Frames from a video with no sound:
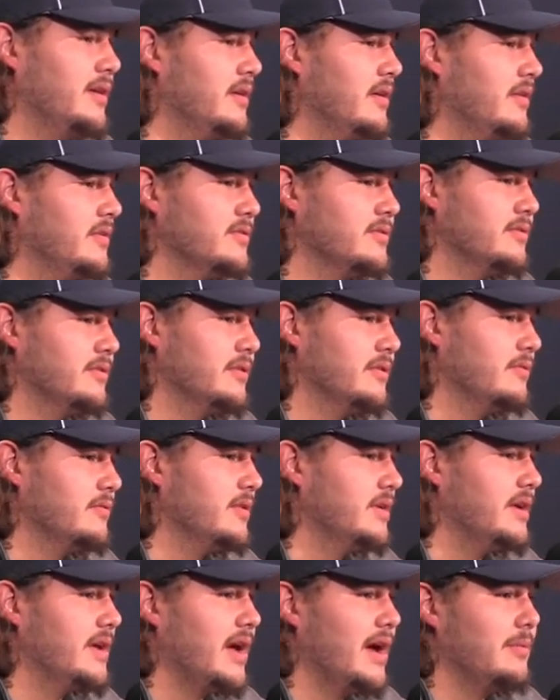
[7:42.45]
He goes through a
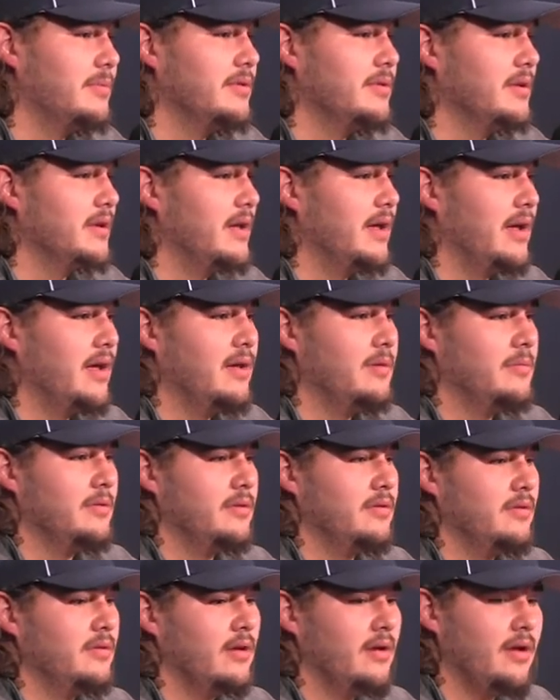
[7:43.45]
recap of the
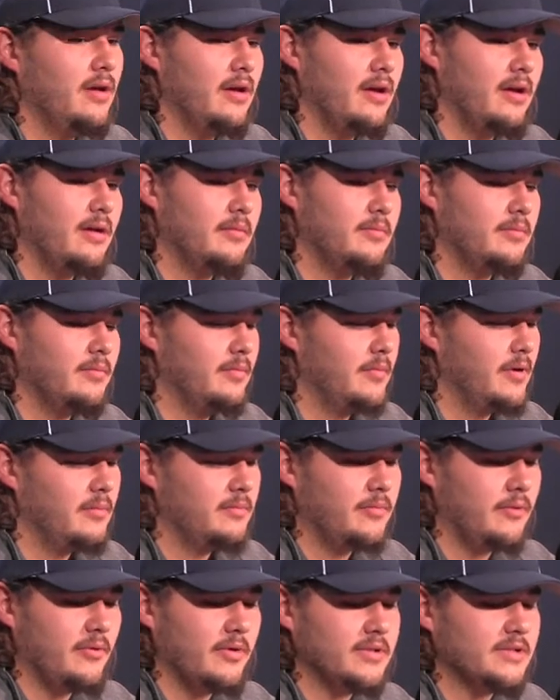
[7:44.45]
game
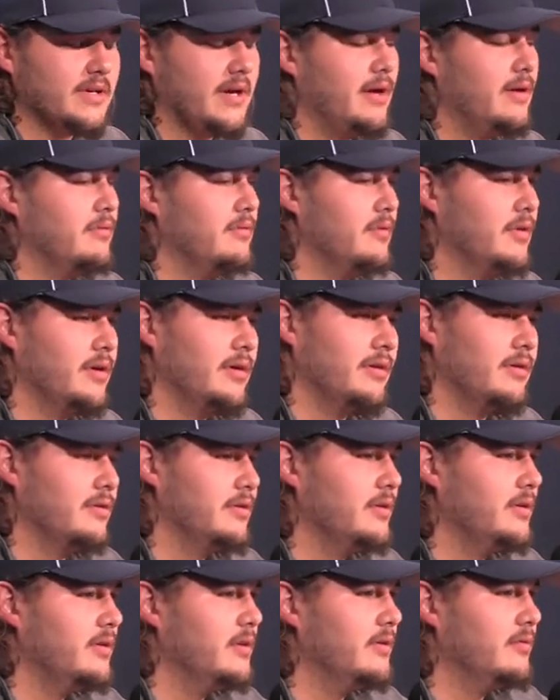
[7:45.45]
and points out where,
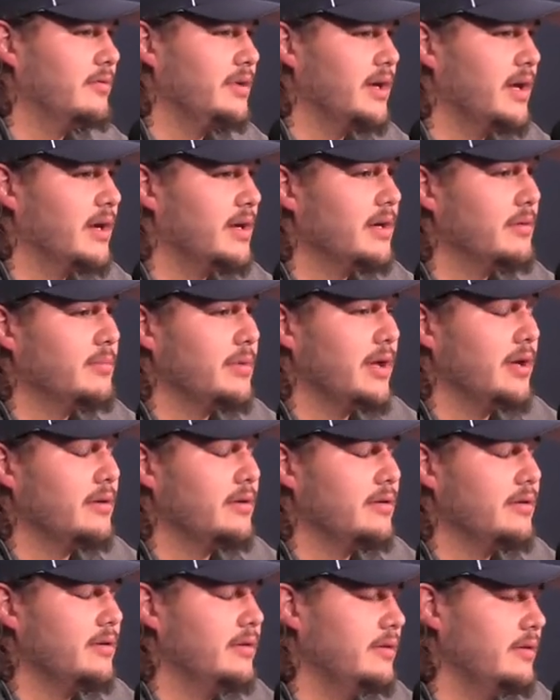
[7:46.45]
you know, we got to get
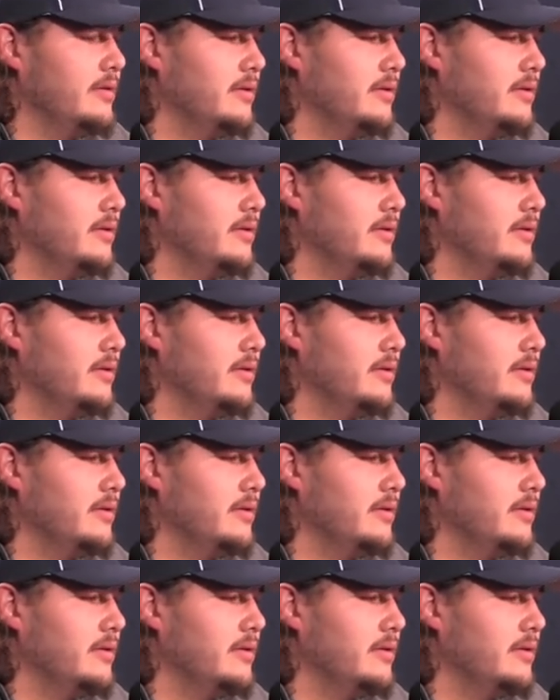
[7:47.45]
better.